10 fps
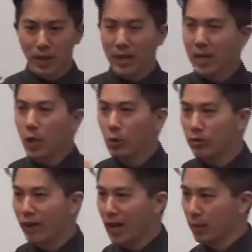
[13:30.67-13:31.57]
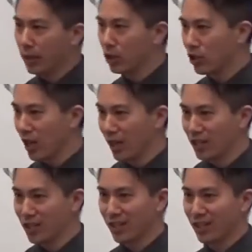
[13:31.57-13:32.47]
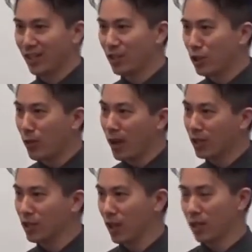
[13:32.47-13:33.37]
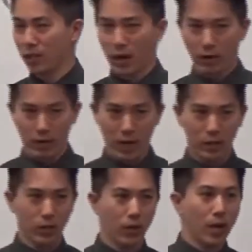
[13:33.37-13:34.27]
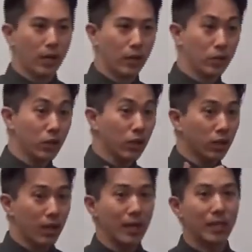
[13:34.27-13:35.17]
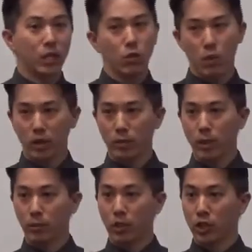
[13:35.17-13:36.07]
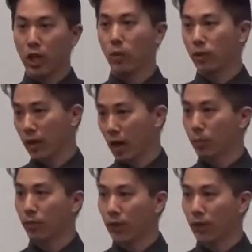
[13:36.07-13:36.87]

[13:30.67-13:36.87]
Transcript: an equal and valuable exchange, two-way exchange there, okay? So these are the things that you want to be able to share with your health